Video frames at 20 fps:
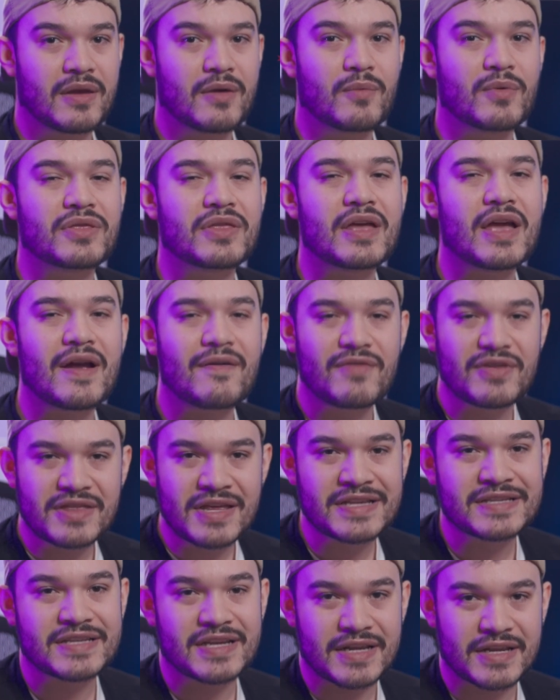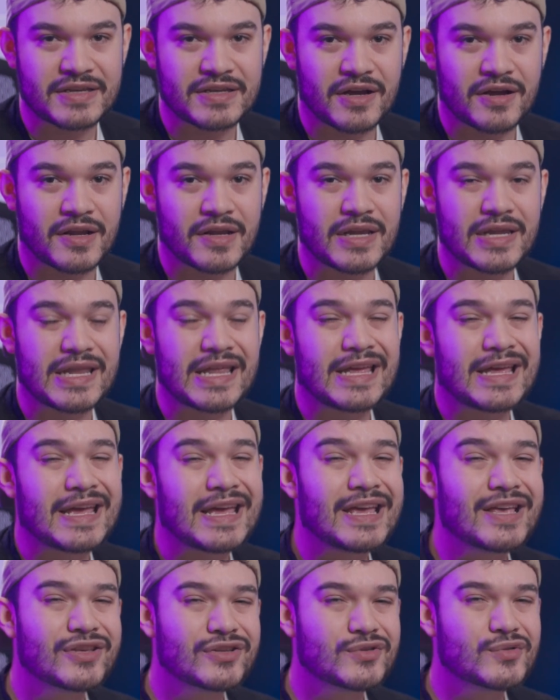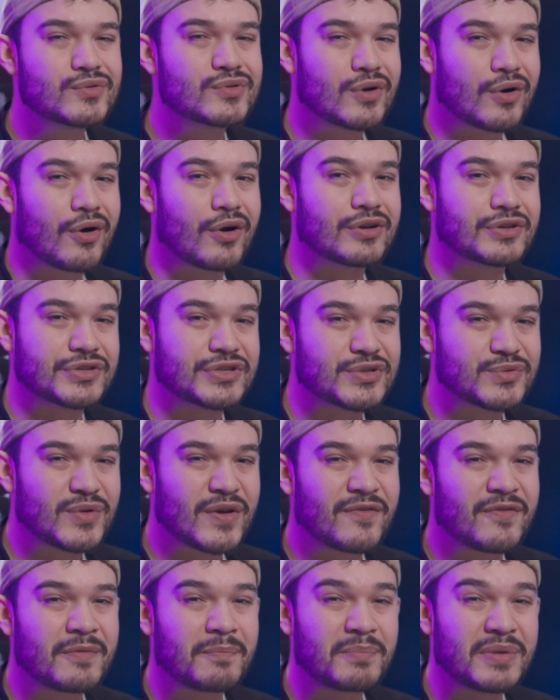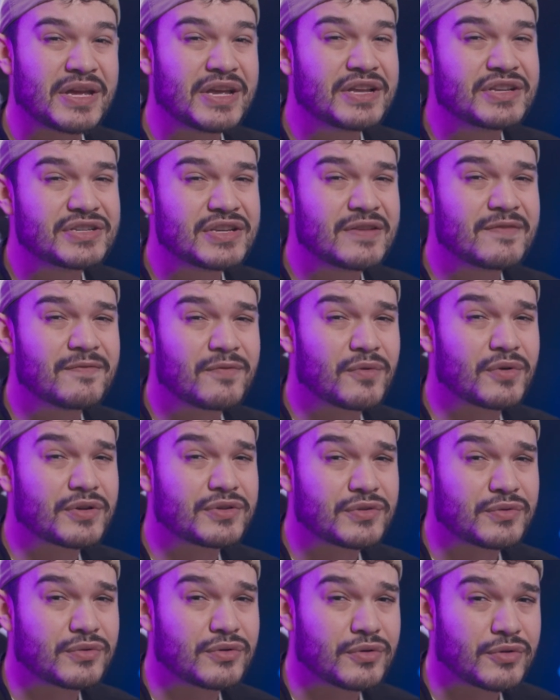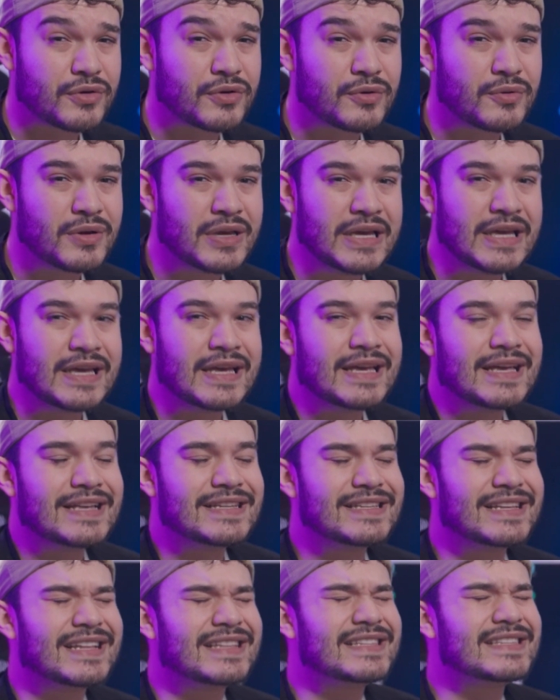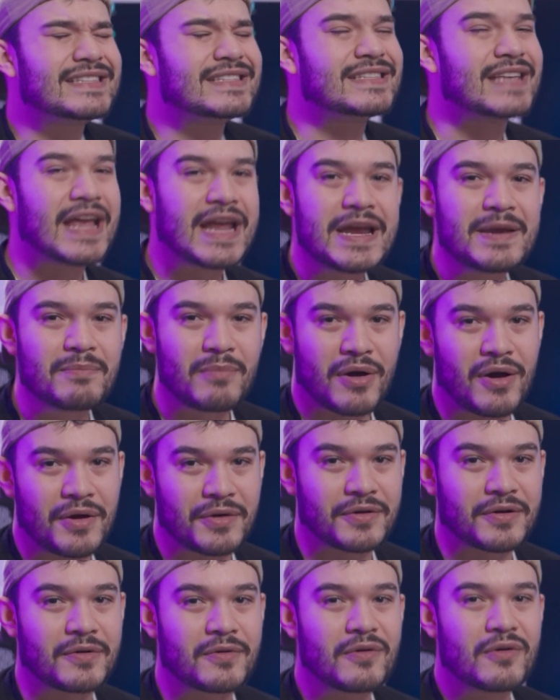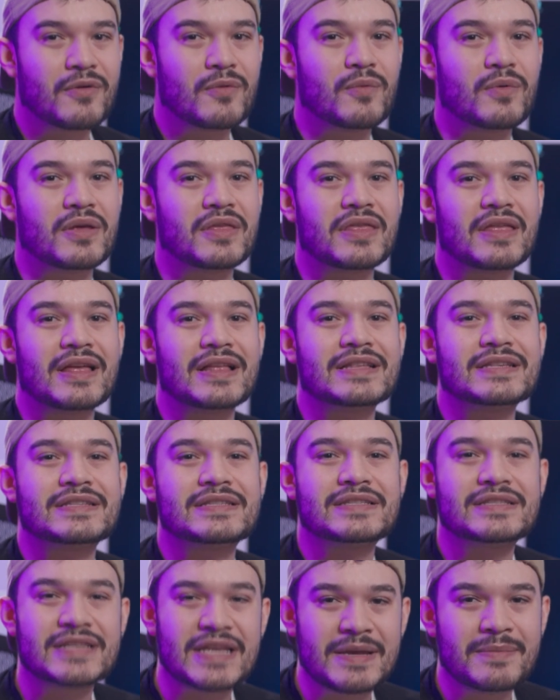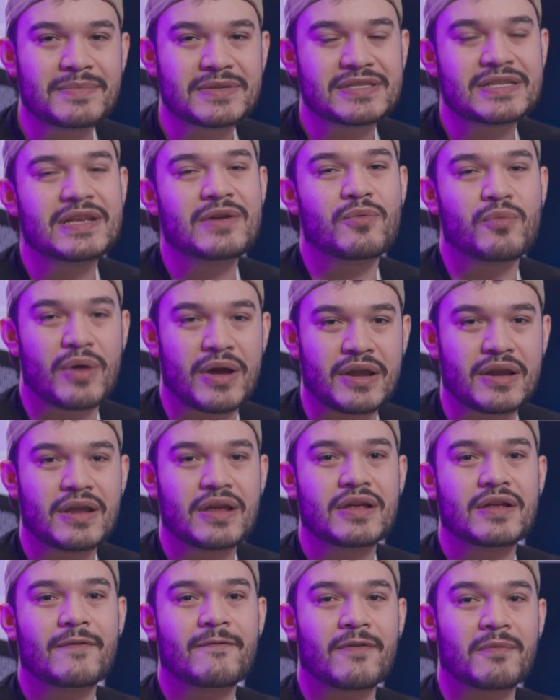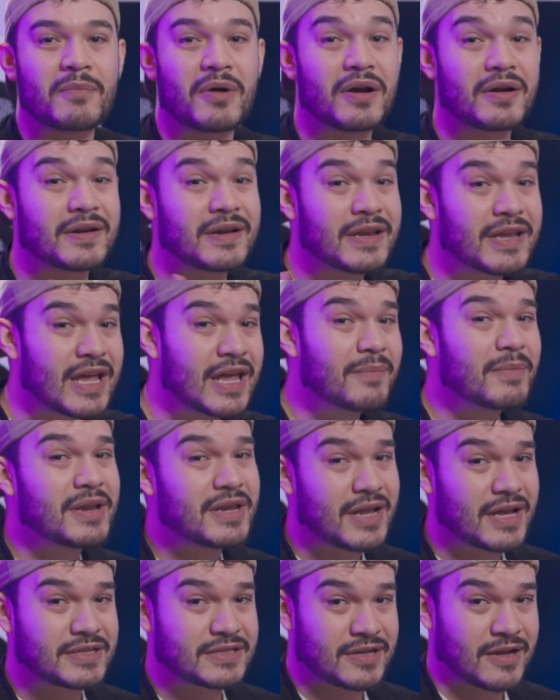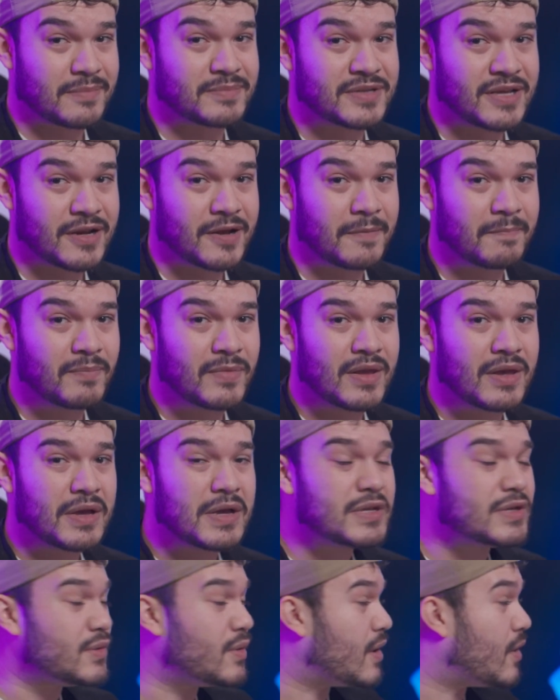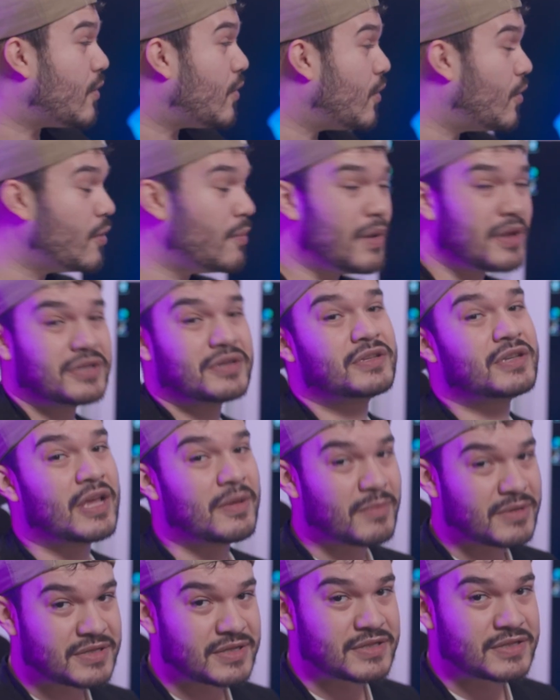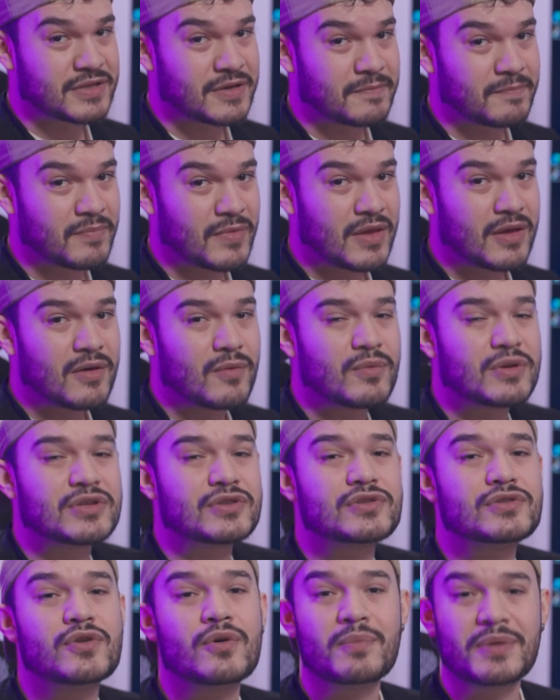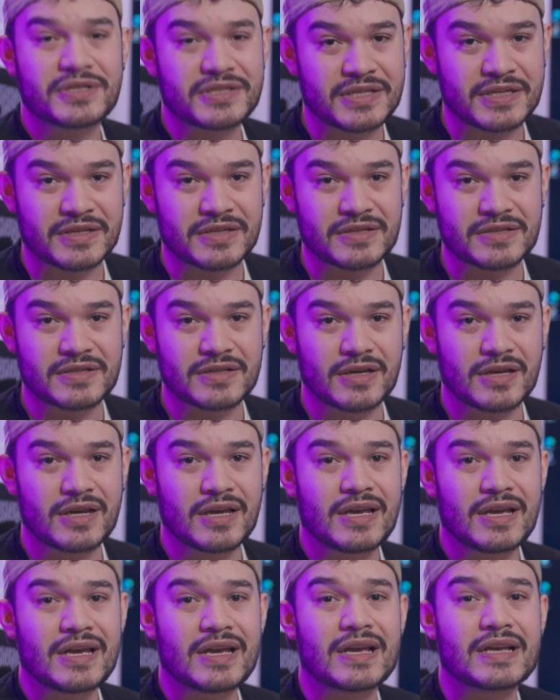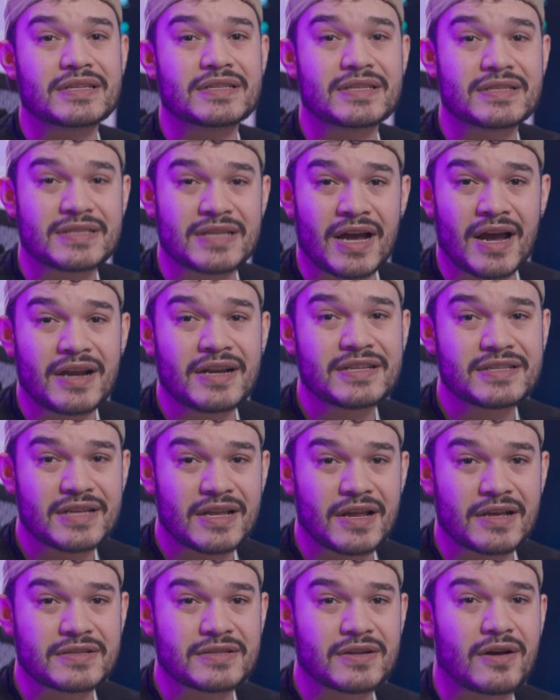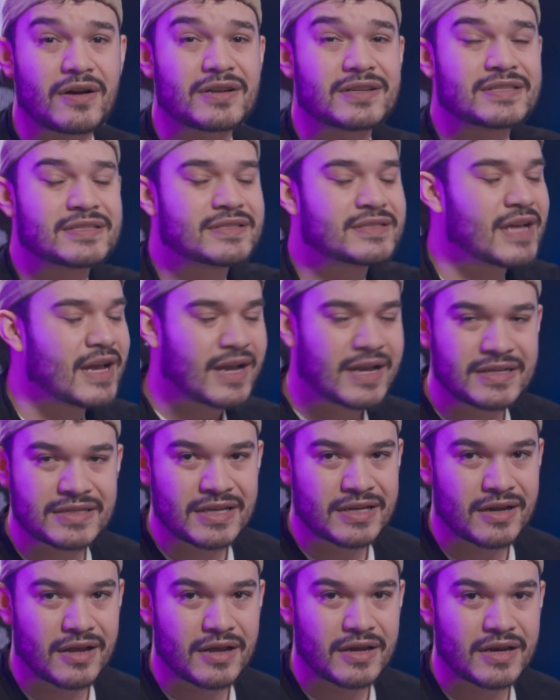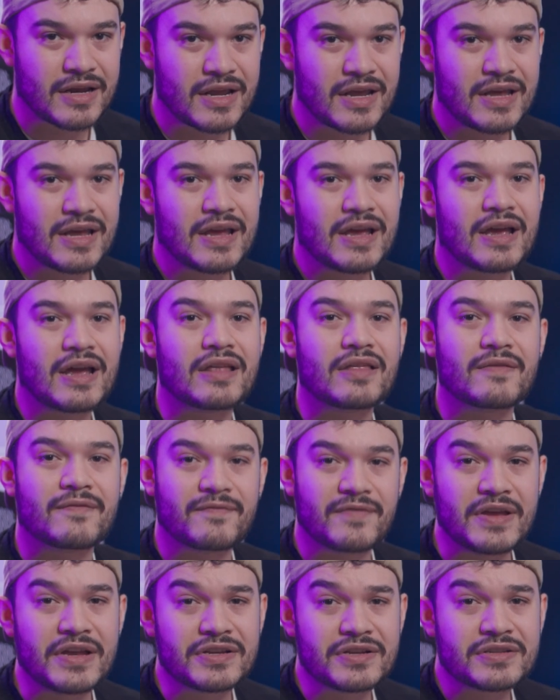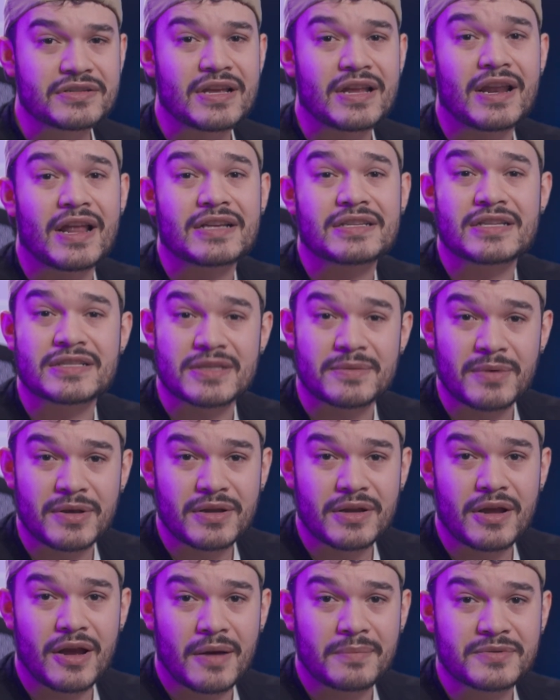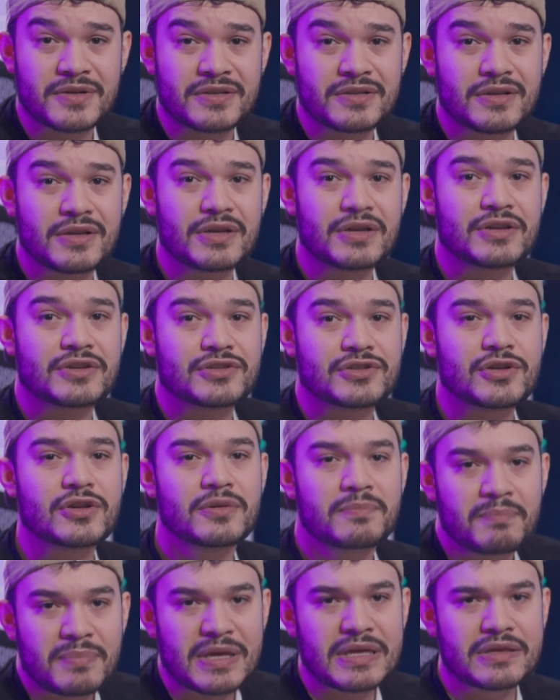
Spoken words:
With everything said and done, the ASUS ROG SWIFT PG42UQ is an insane monitor with seamlessly went from our gaming desktop setup to a home entertainment system with so much ease. Its design aesthetics are second to none, and the features and accessibility options should be